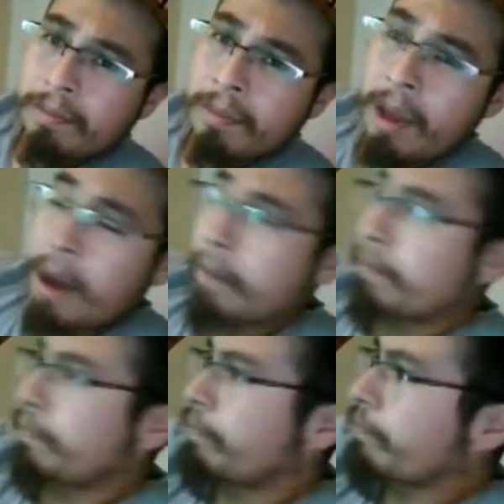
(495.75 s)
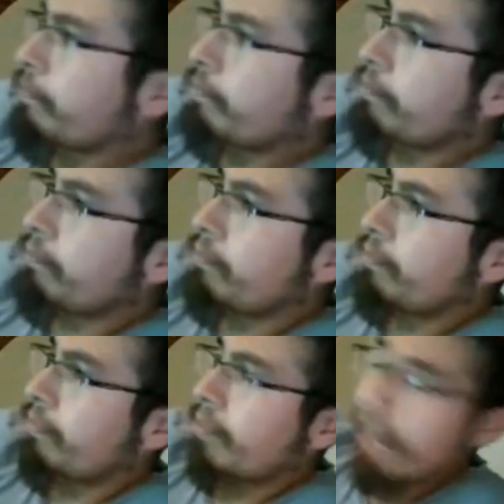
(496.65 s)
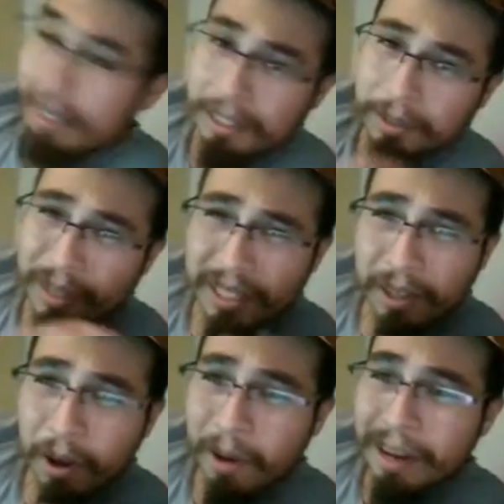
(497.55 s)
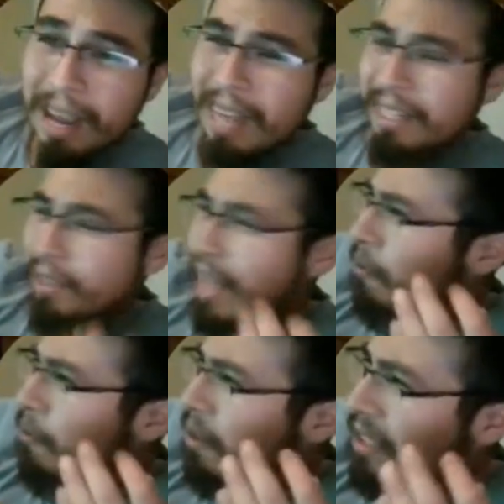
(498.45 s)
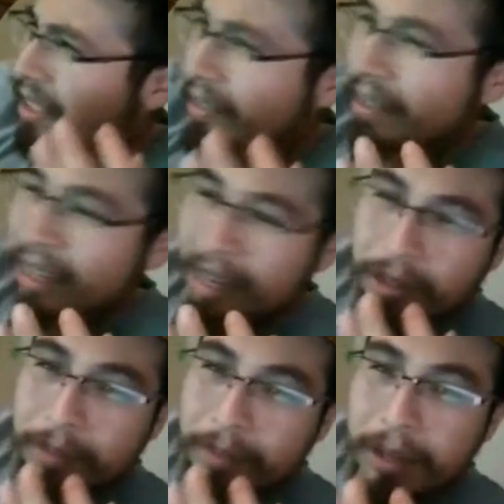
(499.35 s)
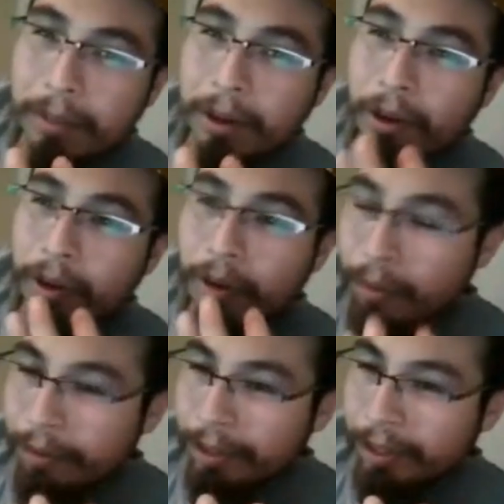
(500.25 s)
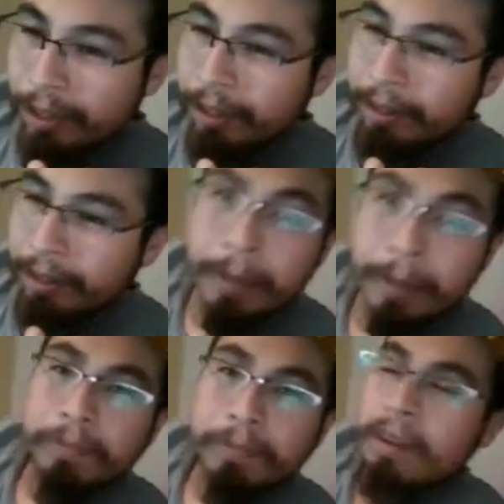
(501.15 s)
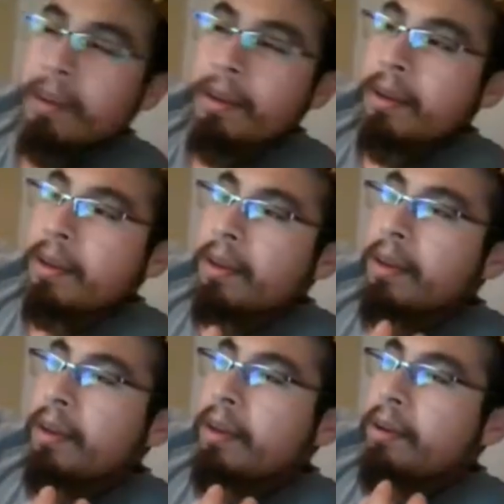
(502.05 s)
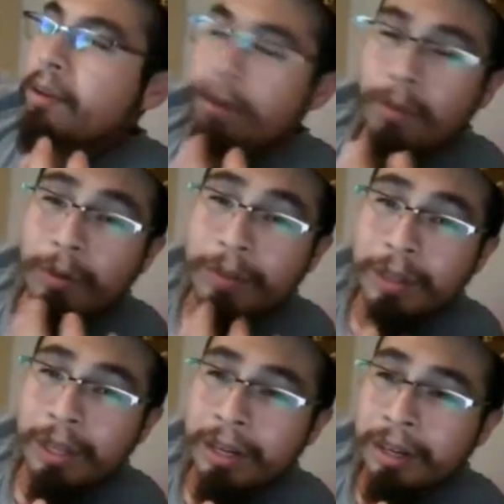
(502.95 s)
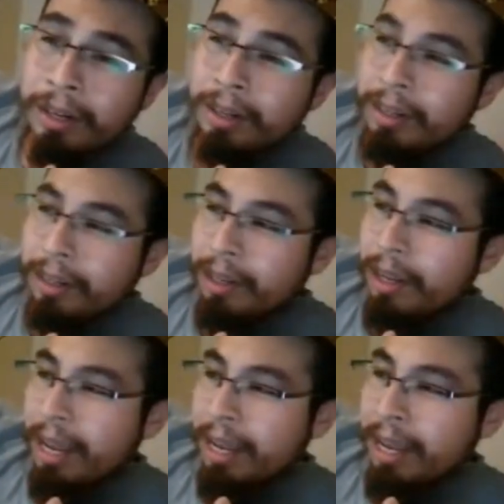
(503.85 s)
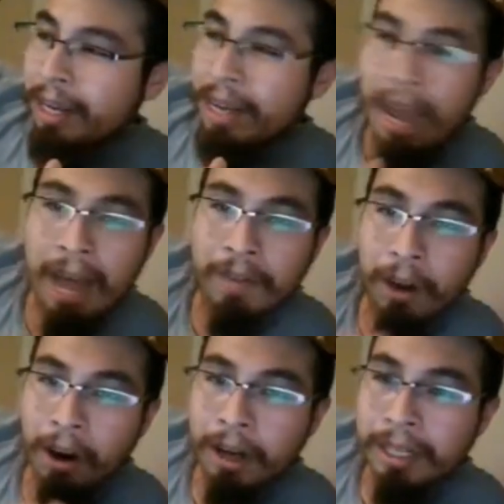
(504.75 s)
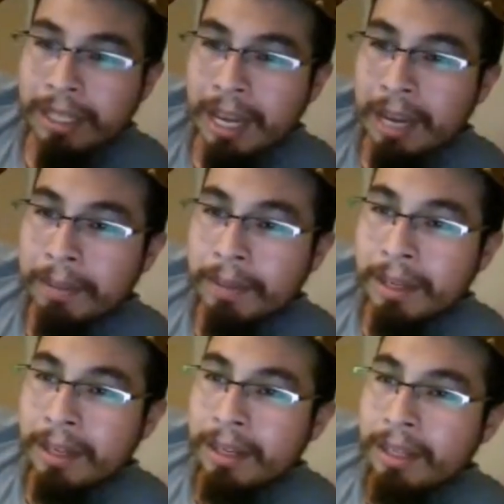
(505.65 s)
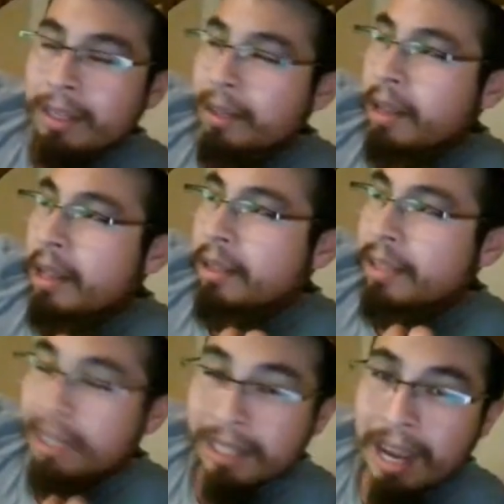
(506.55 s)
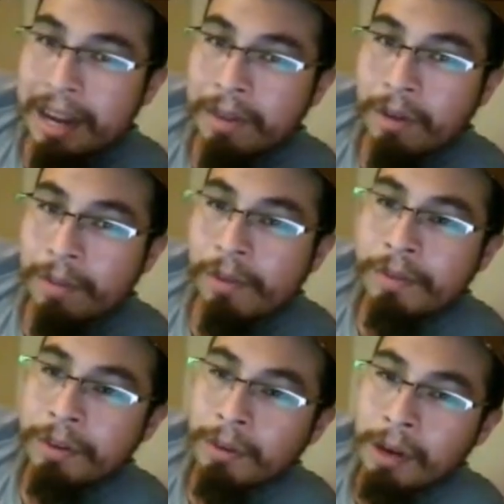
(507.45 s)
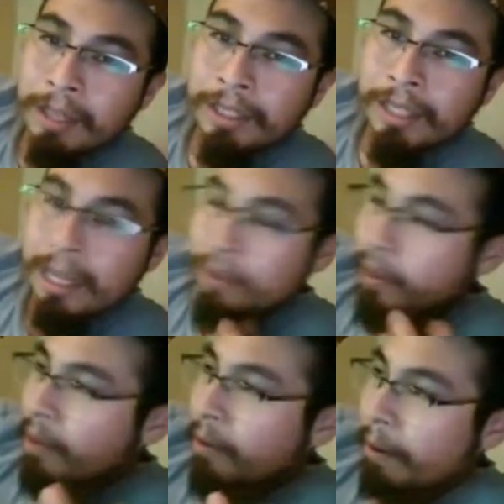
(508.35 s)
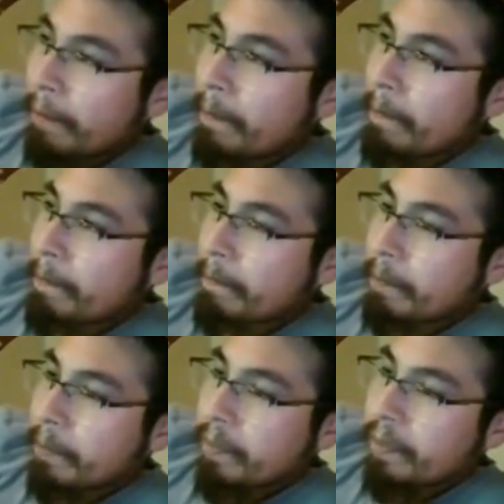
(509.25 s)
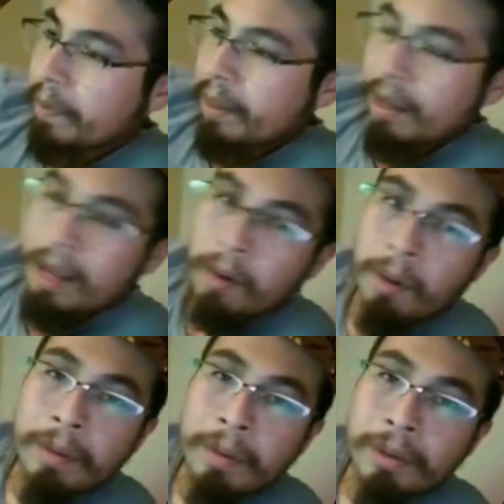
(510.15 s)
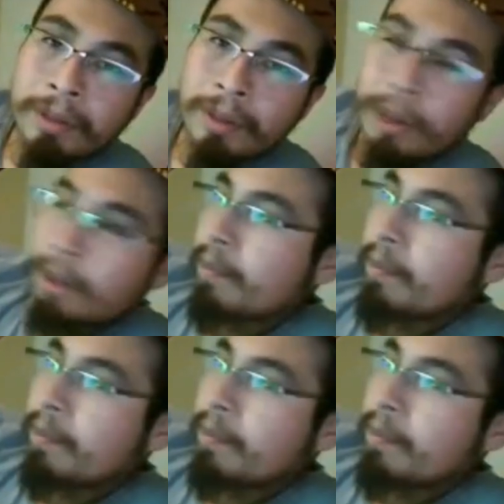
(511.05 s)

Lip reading: Yeah. I just want to go, and I want to be able to go to a movie theater, right? Go to a movie theater and have a hard time deciding what movie to watch. That's what I want. I want to be able to do that.